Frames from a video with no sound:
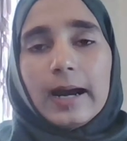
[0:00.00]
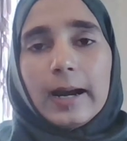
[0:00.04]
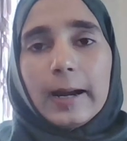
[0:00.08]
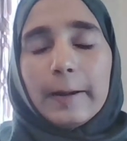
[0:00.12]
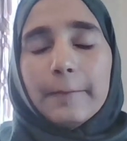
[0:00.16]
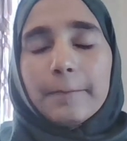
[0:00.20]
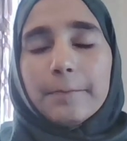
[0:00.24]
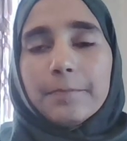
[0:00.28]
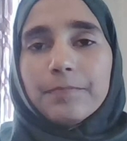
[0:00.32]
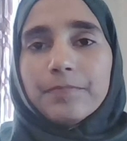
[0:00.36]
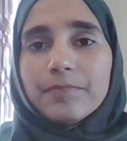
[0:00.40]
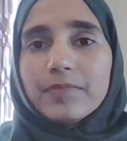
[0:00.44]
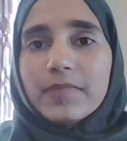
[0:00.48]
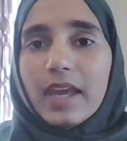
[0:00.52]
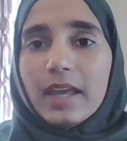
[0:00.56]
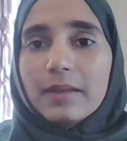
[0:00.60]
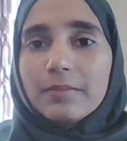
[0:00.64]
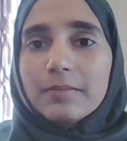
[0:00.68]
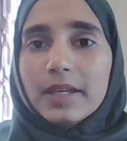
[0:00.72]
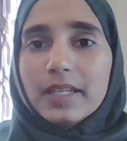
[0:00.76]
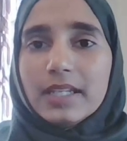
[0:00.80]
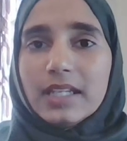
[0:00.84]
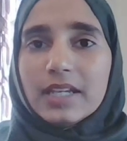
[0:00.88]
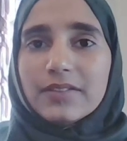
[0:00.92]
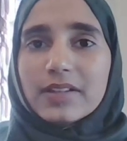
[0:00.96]
Um,
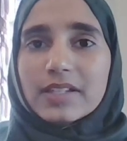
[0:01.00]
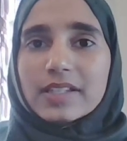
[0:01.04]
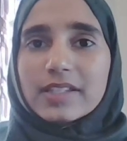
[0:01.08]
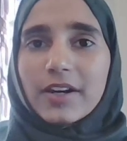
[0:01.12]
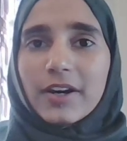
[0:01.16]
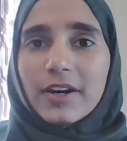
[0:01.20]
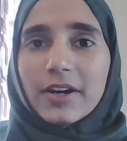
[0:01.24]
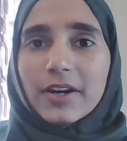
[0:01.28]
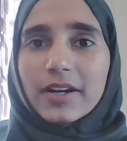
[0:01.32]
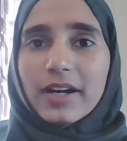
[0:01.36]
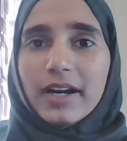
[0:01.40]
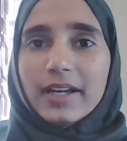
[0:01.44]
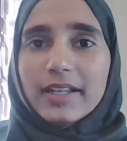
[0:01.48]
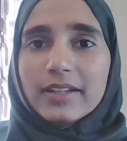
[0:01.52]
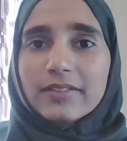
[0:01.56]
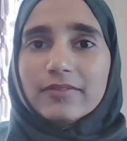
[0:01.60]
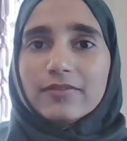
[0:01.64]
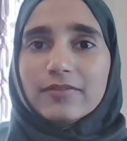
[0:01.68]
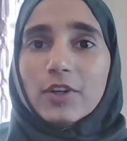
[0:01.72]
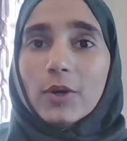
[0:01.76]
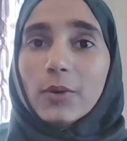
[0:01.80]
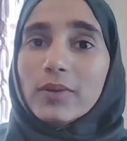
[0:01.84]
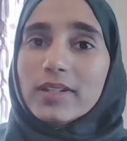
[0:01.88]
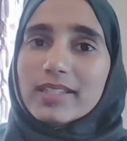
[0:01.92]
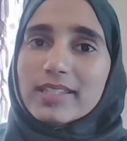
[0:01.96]
and many of us are
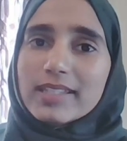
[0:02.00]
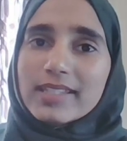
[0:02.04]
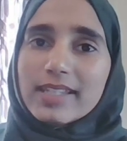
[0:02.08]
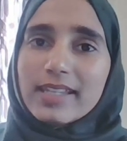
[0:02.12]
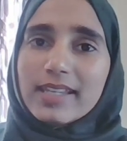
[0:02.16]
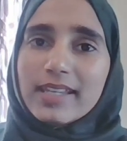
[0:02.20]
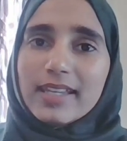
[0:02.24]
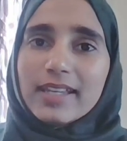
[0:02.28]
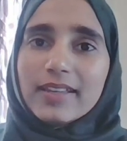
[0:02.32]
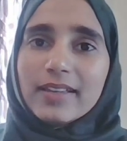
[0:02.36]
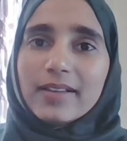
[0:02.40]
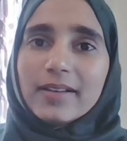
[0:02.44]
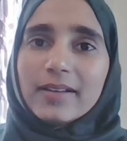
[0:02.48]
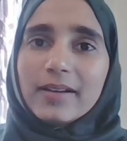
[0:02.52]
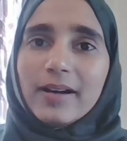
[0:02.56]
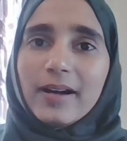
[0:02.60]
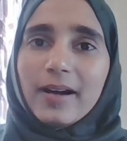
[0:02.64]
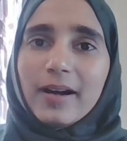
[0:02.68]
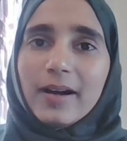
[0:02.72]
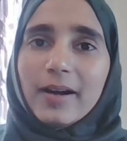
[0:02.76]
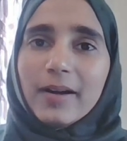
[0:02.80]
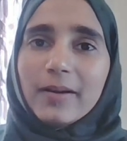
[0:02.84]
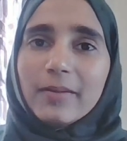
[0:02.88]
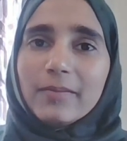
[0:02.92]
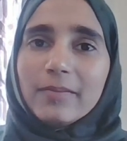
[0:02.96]
kind of noticing,
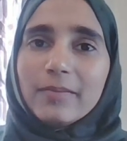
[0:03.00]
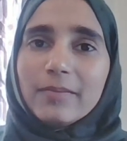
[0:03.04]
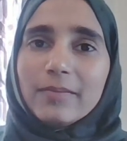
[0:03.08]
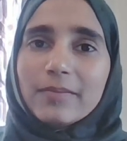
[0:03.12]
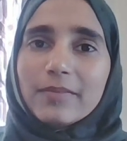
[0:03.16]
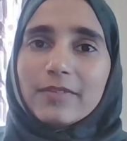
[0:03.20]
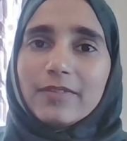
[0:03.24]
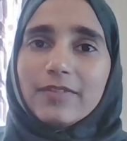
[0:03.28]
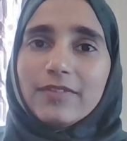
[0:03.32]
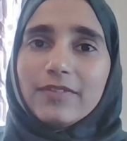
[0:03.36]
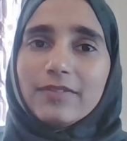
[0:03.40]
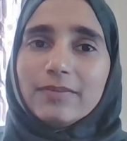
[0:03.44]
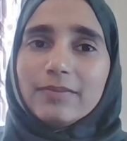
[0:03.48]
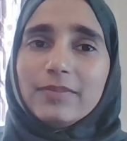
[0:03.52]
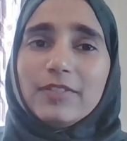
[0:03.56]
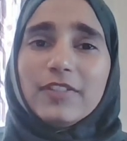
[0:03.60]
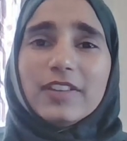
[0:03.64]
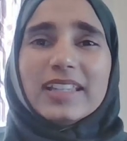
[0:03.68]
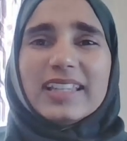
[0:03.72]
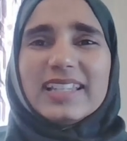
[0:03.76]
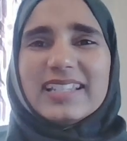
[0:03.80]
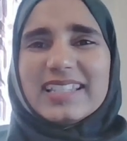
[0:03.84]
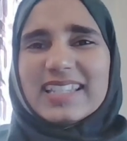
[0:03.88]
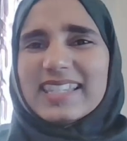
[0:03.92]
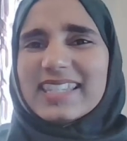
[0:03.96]
um,
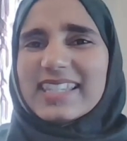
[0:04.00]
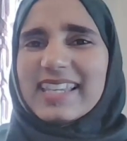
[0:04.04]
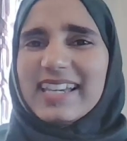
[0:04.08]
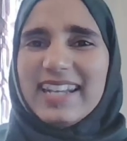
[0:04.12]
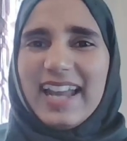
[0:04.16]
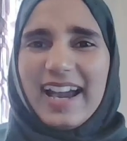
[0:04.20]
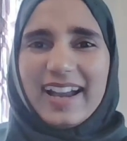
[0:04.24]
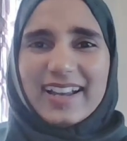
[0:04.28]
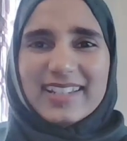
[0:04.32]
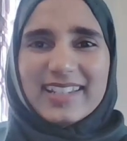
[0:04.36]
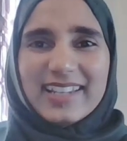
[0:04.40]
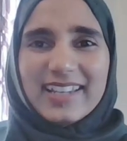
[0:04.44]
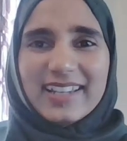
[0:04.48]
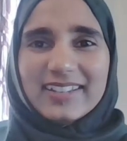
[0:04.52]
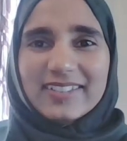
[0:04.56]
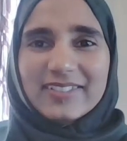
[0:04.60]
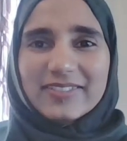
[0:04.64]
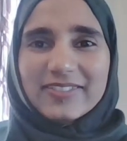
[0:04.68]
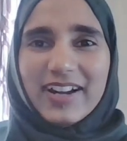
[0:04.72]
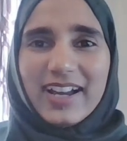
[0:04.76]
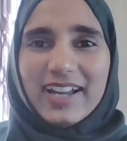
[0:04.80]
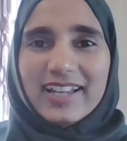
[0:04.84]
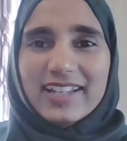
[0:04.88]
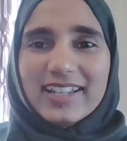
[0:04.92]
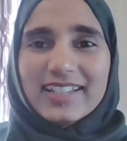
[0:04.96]
feeling
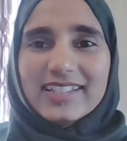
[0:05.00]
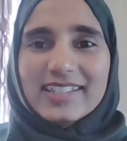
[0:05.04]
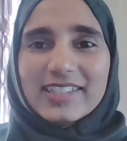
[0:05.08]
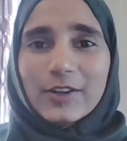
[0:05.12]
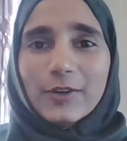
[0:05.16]
disconnected, right?